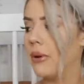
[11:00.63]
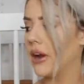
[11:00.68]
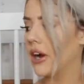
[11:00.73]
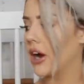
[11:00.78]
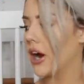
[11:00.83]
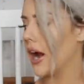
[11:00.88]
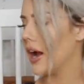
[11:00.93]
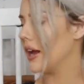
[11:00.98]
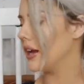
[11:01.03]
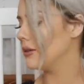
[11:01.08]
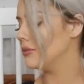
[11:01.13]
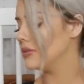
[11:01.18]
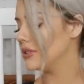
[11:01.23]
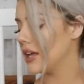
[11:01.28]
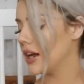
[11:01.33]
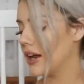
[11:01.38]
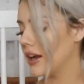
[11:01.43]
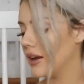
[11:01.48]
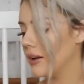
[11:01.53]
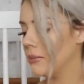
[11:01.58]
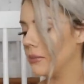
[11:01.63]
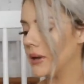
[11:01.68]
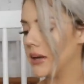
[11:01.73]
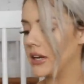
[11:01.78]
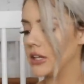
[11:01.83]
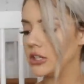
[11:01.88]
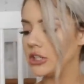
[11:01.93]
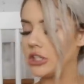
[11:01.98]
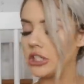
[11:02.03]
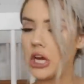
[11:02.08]
bigger items that I'm
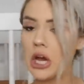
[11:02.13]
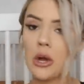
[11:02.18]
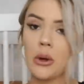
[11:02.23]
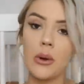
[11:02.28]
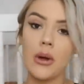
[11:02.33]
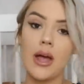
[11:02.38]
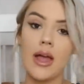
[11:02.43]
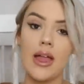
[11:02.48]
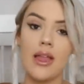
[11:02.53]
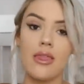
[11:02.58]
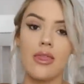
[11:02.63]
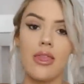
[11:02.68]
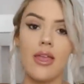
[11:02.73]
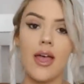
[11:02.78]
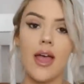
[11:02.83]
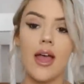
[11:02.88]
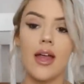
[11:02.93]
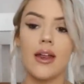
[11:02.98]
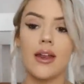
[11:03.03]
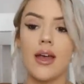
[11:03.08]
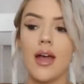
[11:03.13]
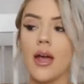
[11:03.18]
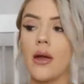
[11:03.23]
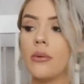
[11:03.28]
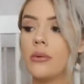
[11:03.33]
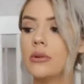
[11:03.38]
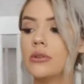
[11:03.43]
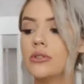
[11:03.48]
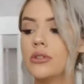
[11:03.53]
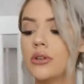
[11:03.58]
going to show and then I
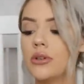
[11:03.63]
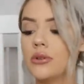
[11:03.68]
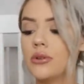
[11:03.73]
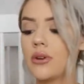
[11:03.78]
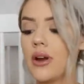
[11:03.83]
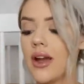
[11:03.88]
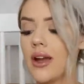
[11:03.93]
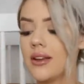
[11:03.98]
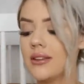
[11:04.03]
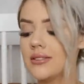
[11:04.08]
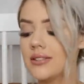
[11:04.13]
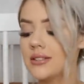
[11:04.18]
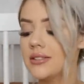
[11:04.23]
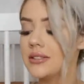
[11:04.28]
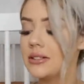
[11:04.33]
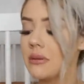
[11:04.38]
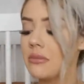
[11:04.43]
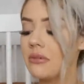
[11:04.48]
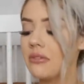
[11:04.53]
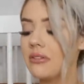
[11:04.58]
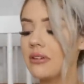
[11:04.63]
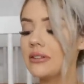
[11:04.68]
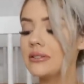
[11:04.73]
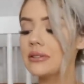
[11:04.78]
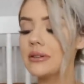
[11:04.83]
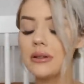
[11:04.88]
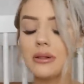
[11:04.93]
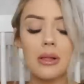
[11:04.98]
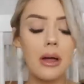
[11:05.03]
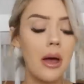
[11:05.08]
will show you guys some of
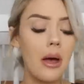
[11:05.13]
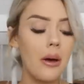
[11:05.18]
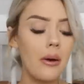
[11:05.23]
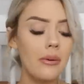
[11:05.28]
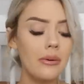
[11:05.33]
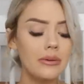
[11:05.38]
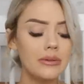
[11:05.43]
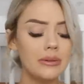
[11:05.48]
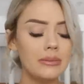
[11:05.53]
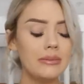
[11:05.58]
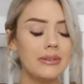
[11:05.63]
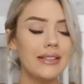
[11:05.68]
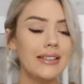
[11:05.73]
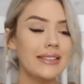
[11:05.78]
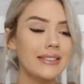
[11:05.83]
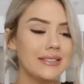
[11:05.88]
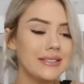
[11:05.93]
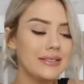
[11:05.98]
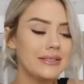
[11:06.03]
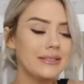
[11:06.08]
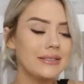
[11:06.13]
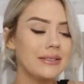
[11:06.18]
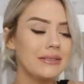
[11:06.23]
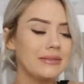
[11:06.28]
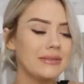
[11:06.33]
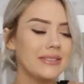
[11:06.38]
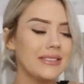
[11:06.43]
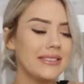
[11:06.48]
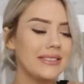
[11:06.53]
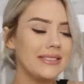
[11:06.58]
his clothes because they're not